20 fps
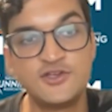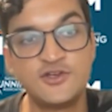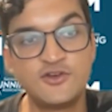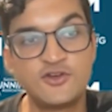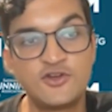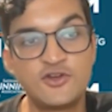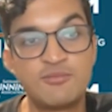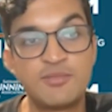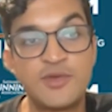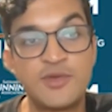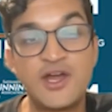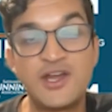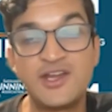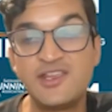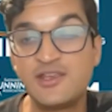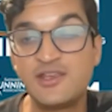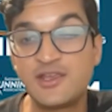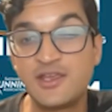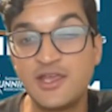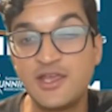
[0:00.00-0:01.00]
your body
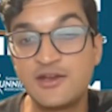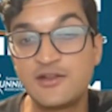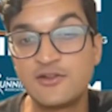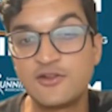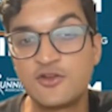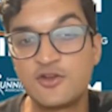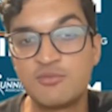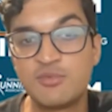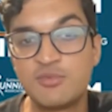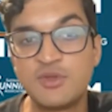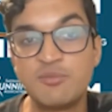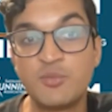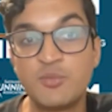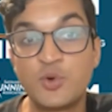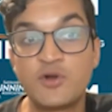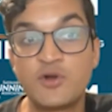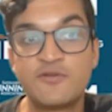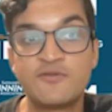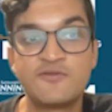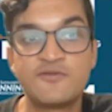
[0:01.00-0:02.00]
could get a little bit
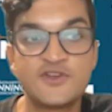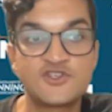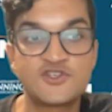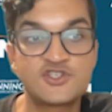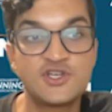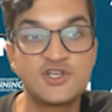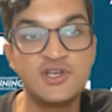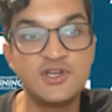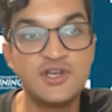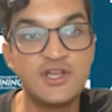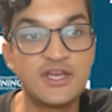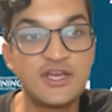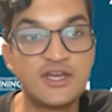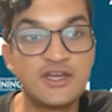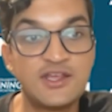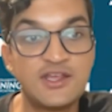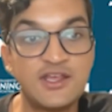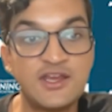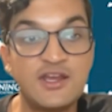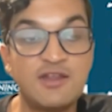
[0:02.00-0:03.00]
more efficient and
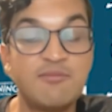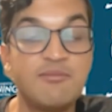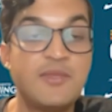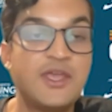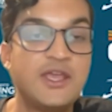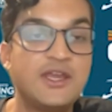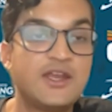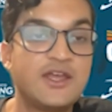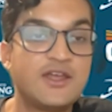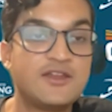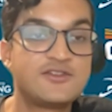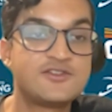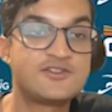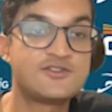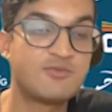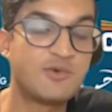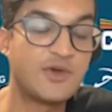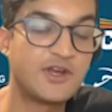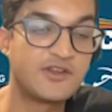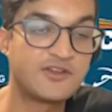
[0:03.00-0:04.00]
it may not
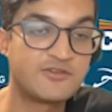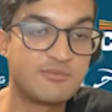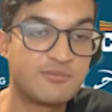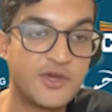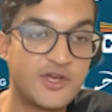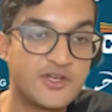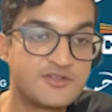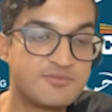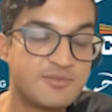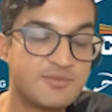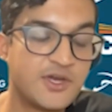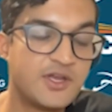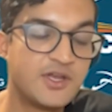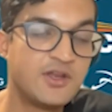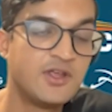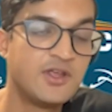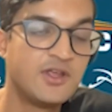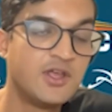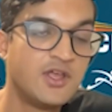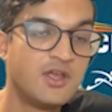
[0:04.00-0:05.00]
sweat as much.
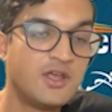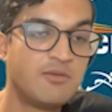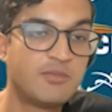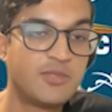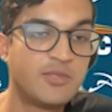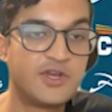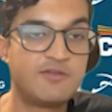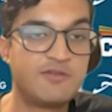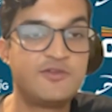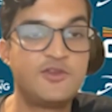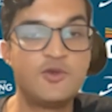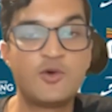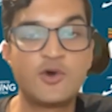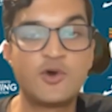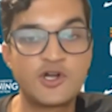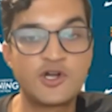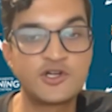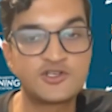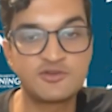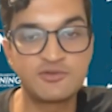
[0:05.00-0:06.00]
But if you
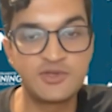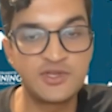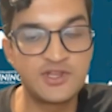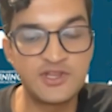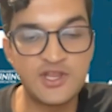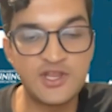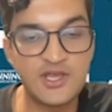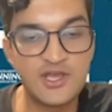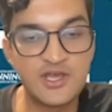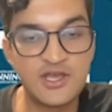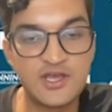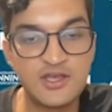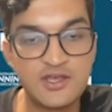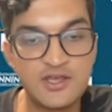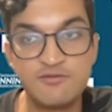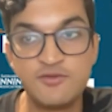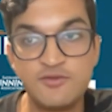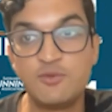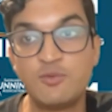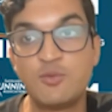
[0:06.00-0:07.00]
are doing
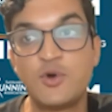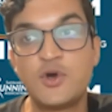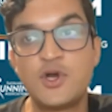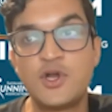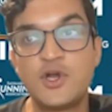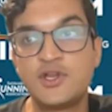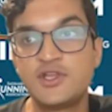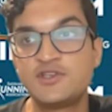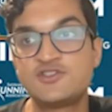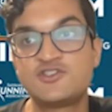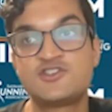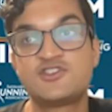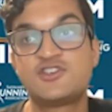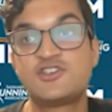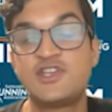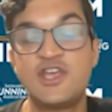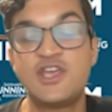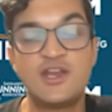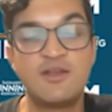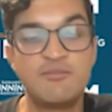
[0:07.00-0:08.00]
if you want to
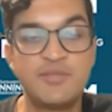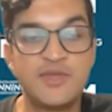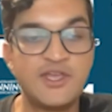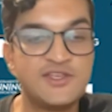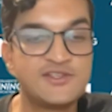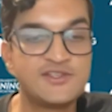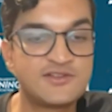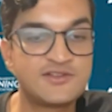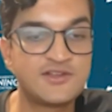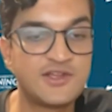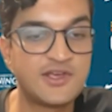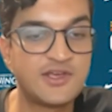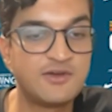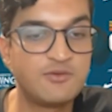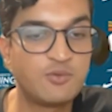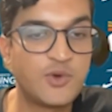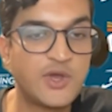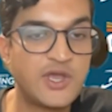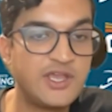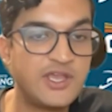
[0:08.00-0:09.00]
just get a
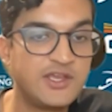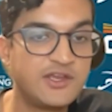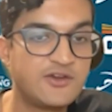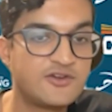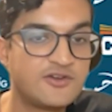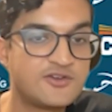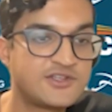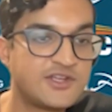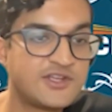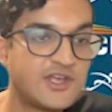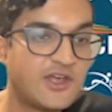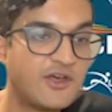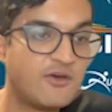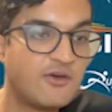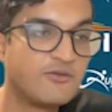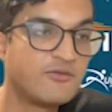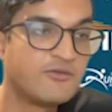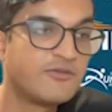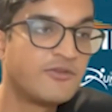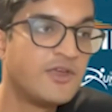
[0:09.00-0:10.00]
baseline, weighing
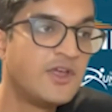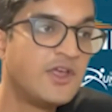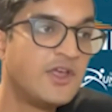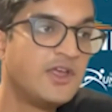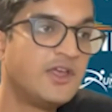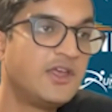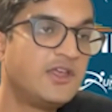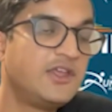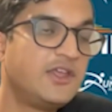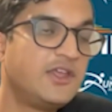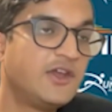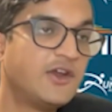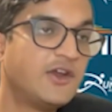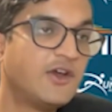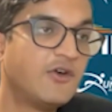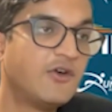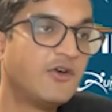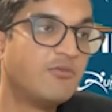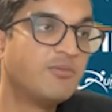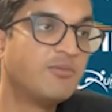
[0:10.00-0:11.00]
yourself,
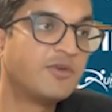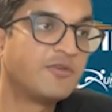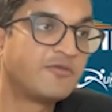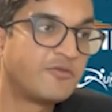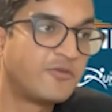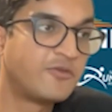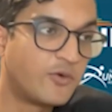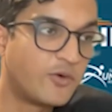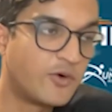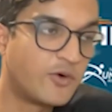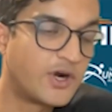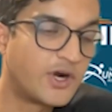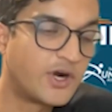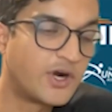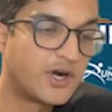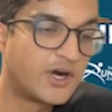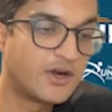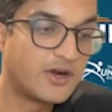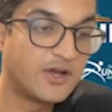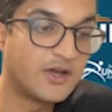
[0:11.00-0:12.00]

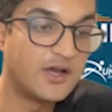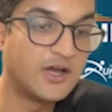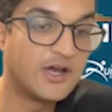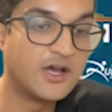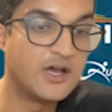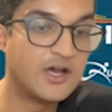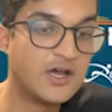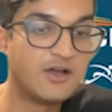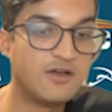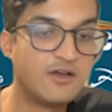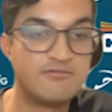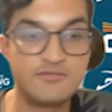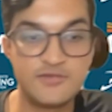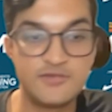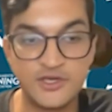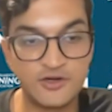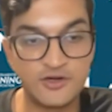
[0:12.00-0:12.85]
before a